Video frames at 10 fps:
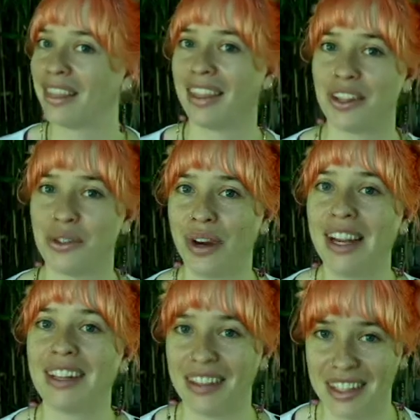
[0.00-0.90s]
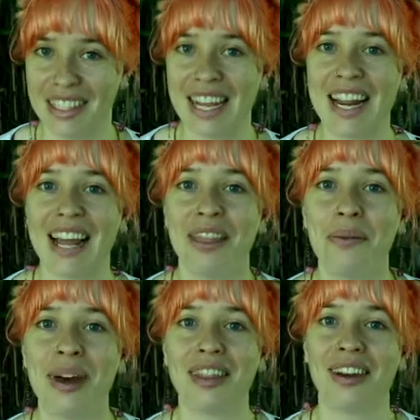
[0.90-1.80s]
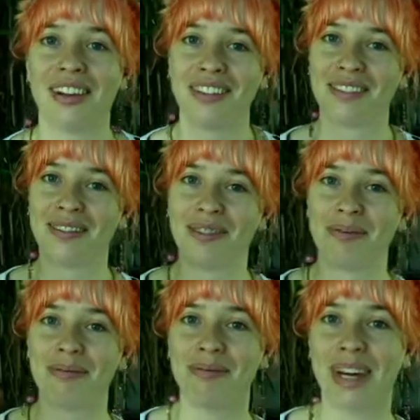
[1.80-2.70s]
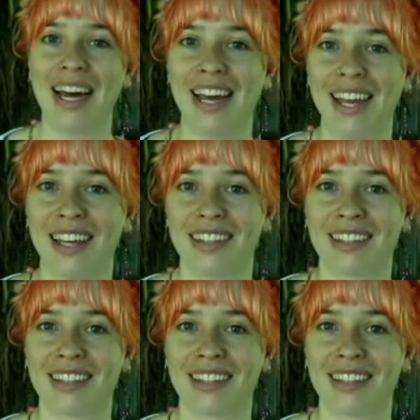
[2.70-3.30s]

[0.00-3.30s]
that's right, the date and the weather. Bye!